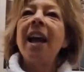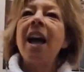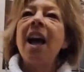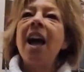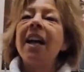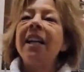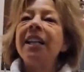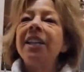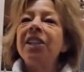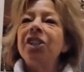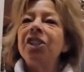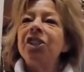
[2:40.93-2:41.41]

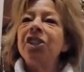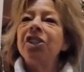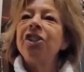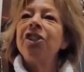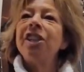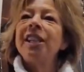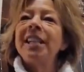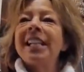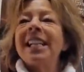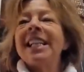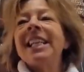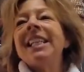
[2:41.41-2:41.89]
kind of
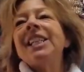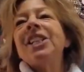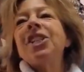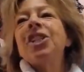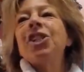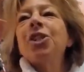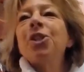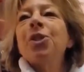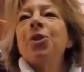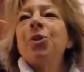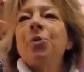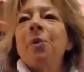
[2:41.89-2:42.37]
turned it
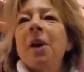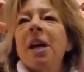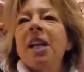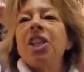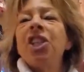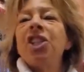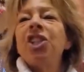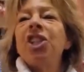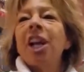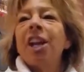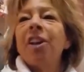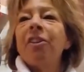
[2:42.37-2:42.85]
into a
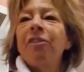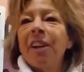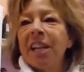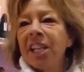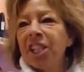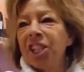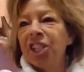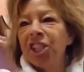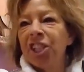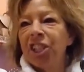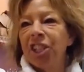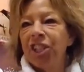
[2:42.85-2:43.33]

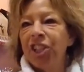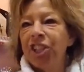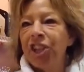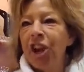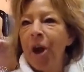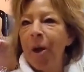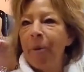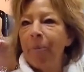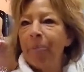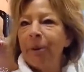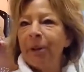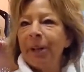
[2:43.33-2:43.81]
generation
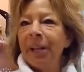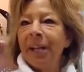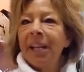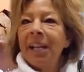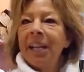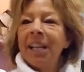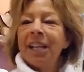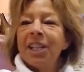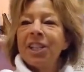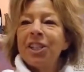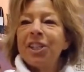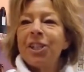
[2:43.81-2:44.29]
shop.
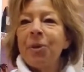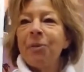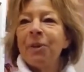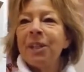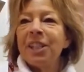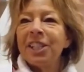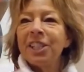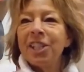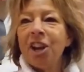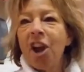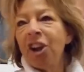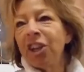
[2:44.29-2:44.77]
So
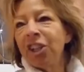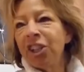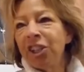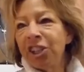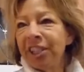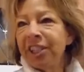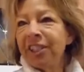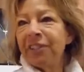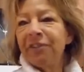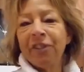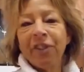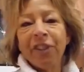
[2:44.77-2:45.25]
it's not
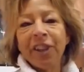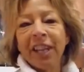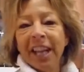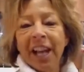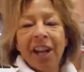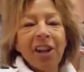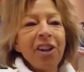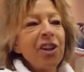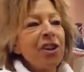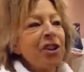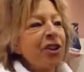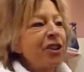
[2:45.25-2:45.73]
just for the
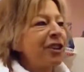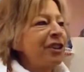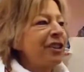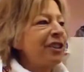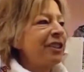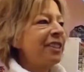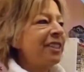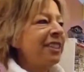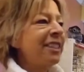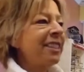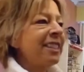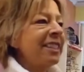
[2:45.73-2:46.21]
young
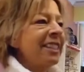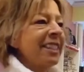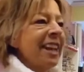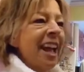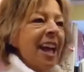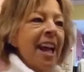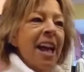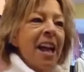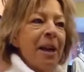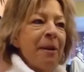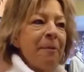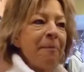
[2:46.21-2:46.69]
girls.
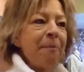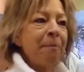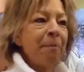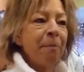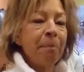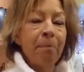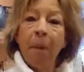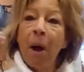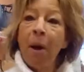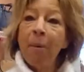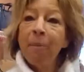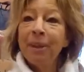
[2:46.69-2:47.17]
Um,
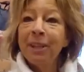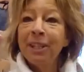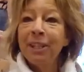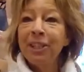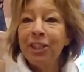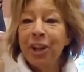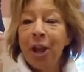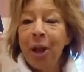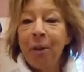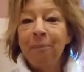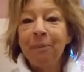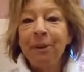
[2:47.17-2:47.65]
Mom can
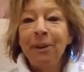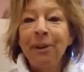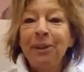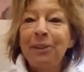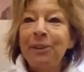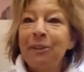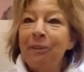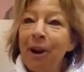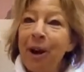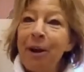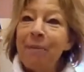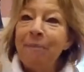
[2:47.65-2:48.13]
shop
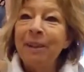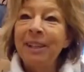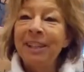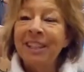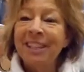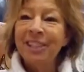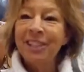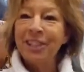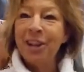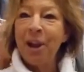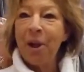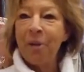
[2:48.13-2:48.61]
here, Grandma
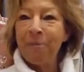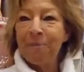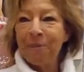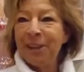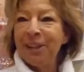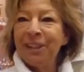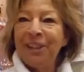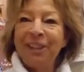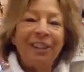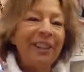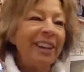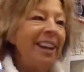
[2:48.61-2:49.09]
can shop here.